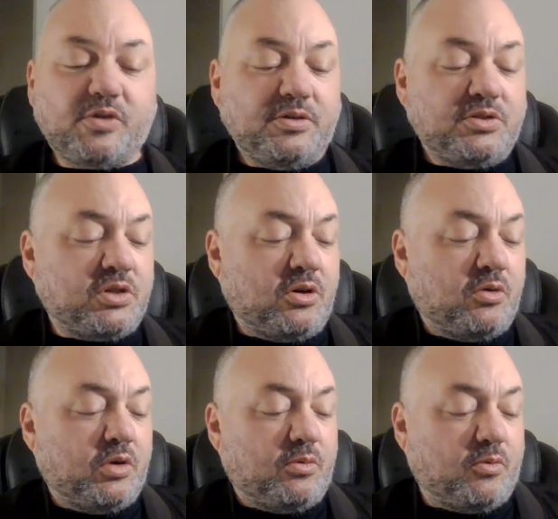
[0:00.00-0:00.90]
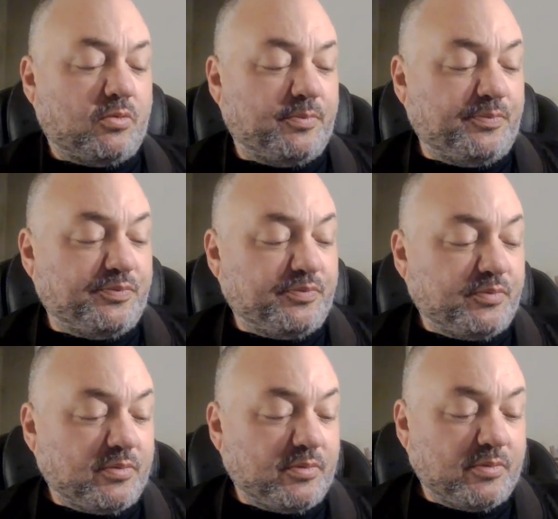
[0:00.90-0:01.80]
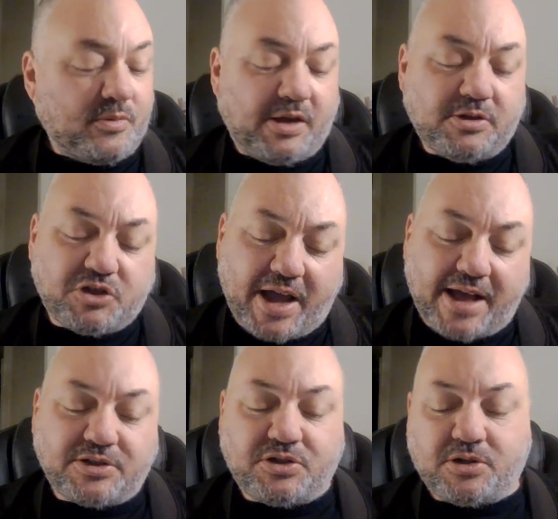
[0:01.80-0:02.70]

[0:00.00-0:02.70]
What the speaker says: So when in jazz,